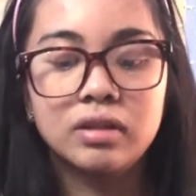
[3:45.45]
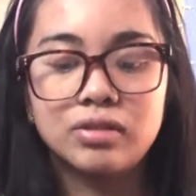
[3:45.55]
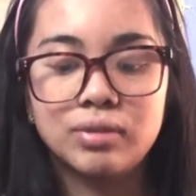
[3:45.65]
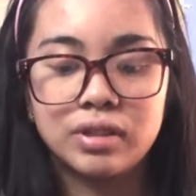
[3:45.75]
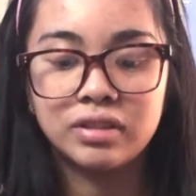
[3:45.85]

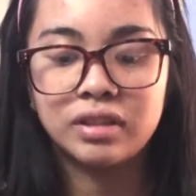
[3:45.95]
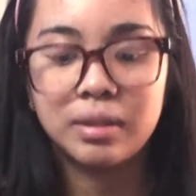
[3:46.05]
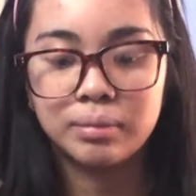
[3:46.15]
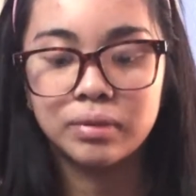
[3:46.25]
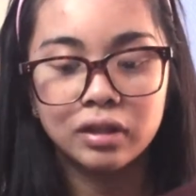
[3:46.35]
That's what it's
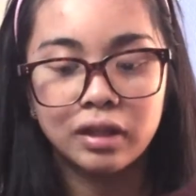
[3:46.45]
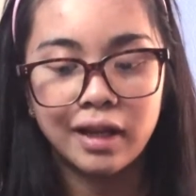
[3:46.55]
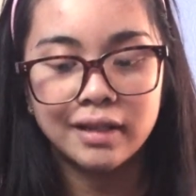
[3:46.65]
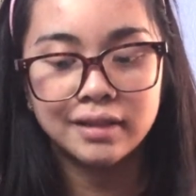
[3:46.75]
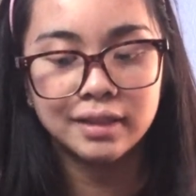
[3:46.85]
claimed. They're
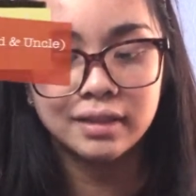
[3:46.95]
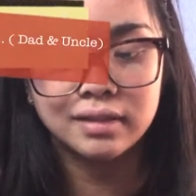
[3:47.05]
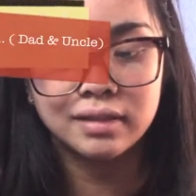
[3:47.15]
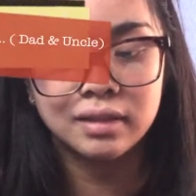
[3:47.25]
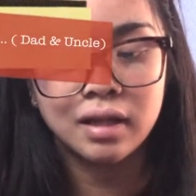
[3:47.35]

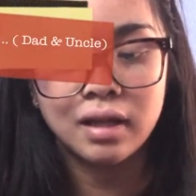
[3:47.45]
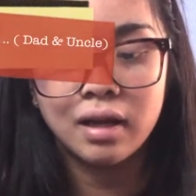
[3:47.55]
classics.